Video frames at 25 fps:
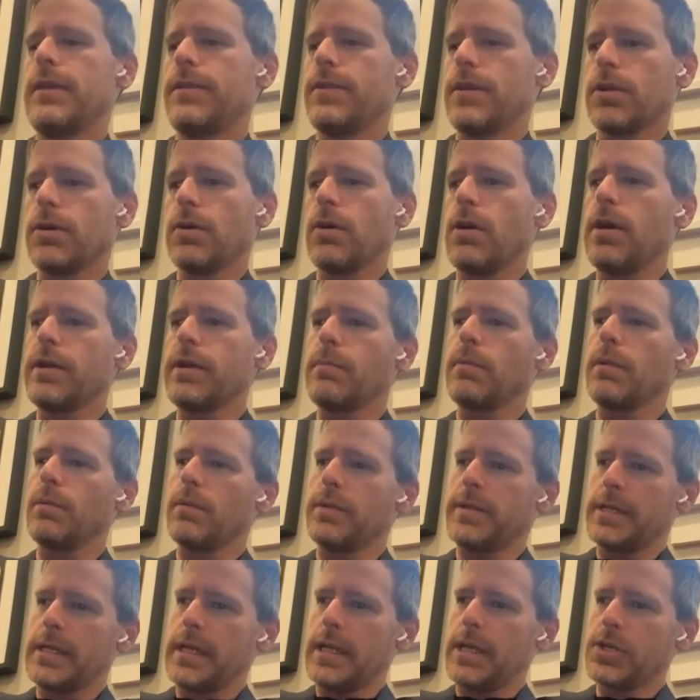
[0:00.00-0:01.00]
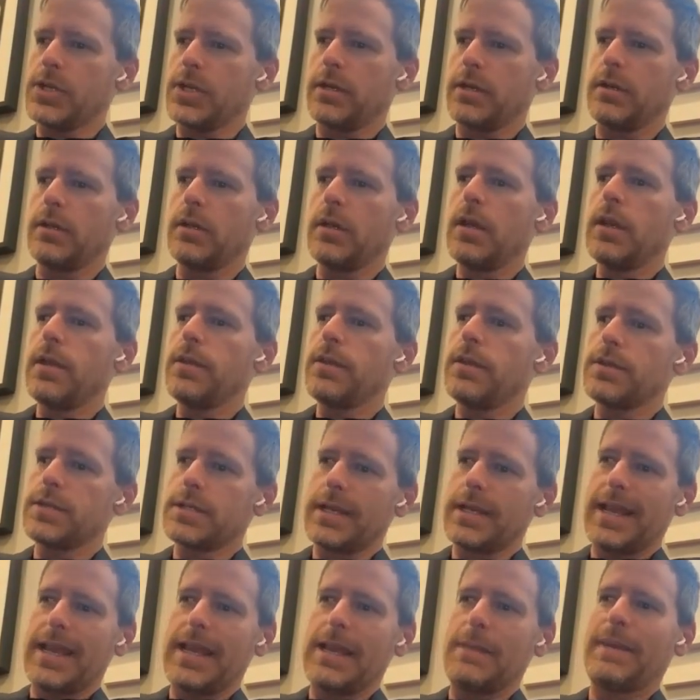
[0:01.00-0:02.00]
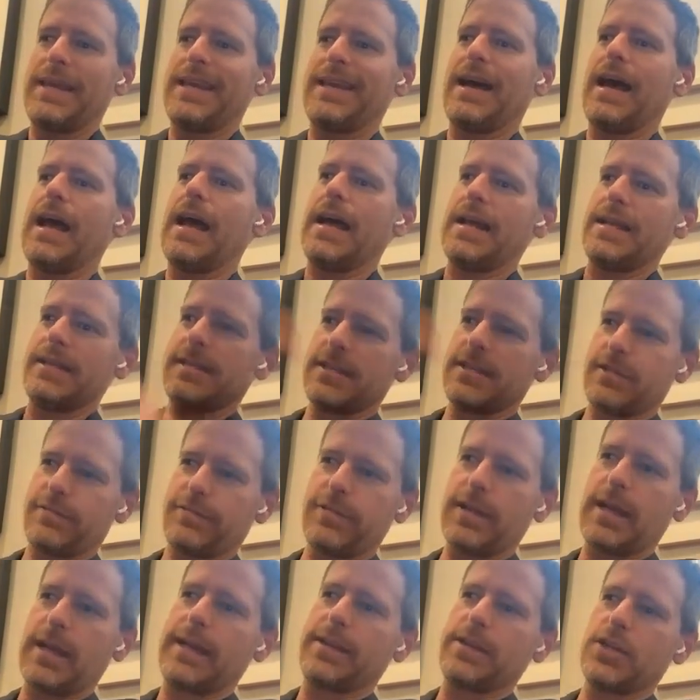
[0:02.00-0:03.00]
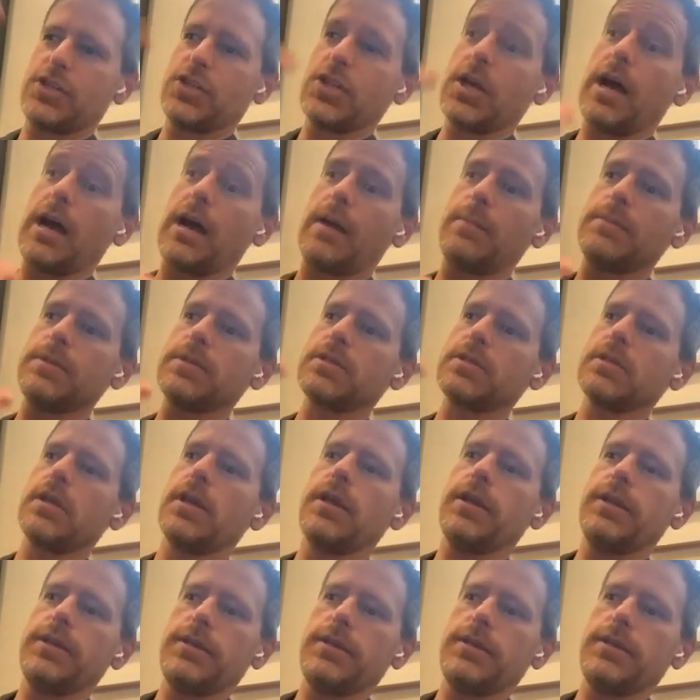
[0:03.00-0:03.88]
the cron implementation, there's an API to define the jobs.